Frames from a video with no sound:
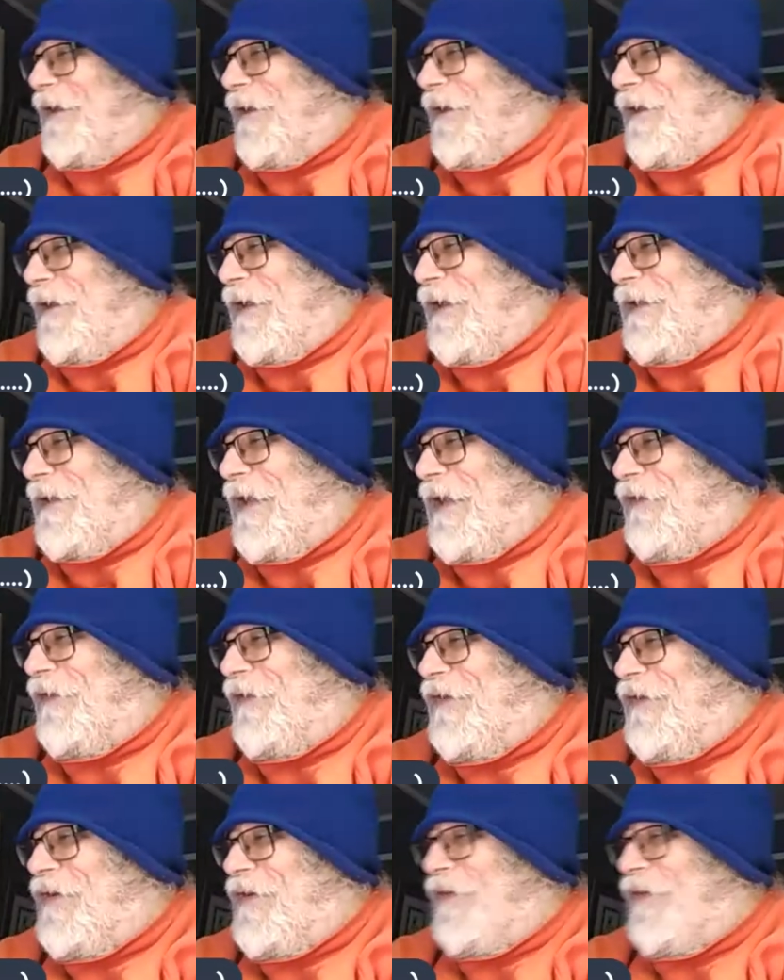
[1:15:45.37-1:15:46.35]
It takes
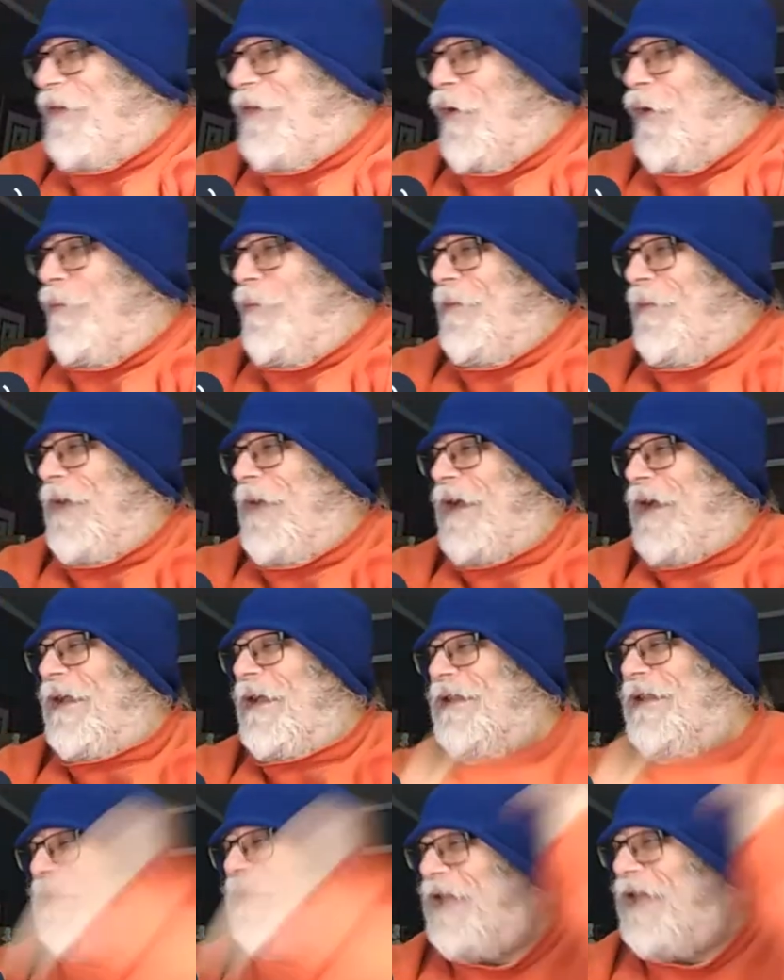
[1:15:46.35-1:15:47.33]
years to open pack. It
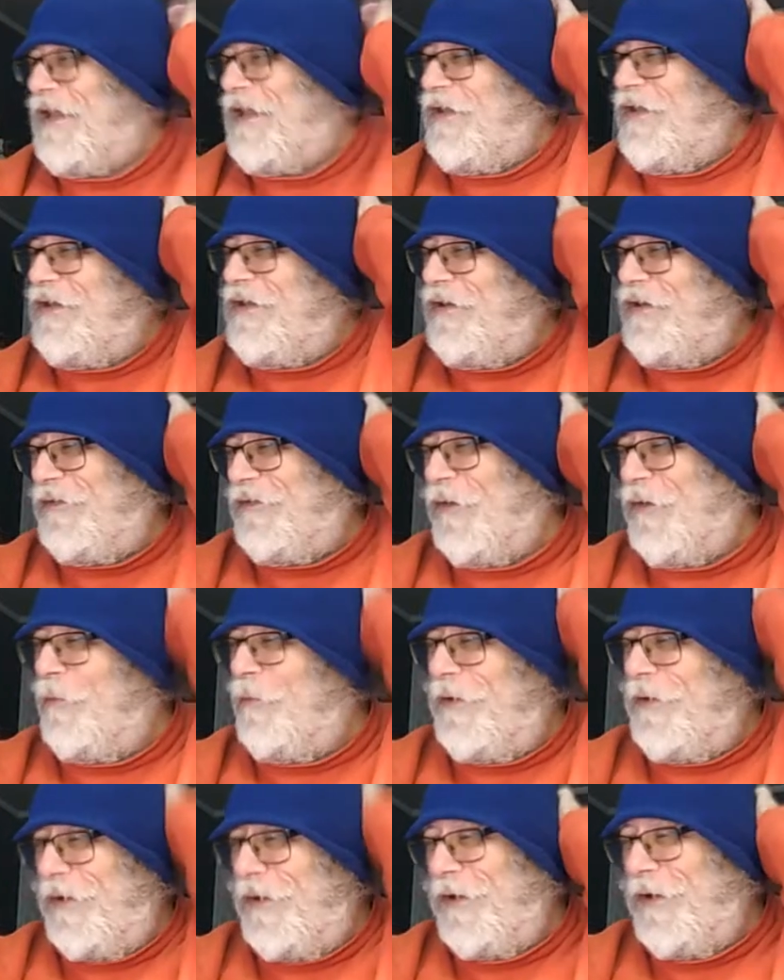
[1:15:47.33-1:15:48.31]
didn't take you years to
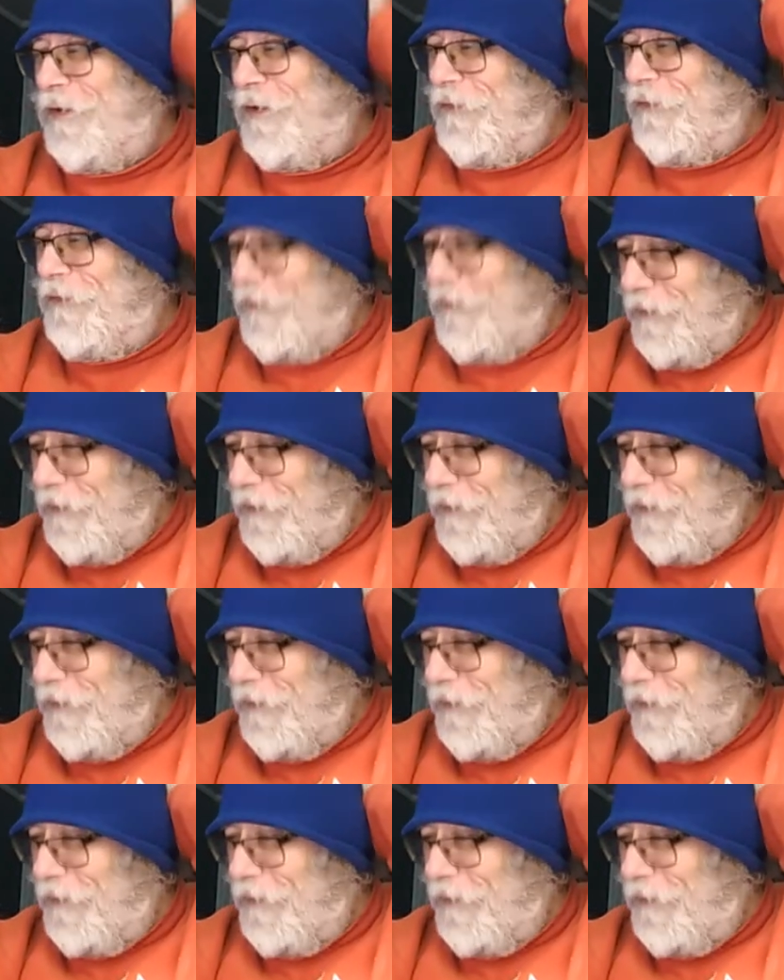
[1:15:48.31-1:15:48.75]
open hers.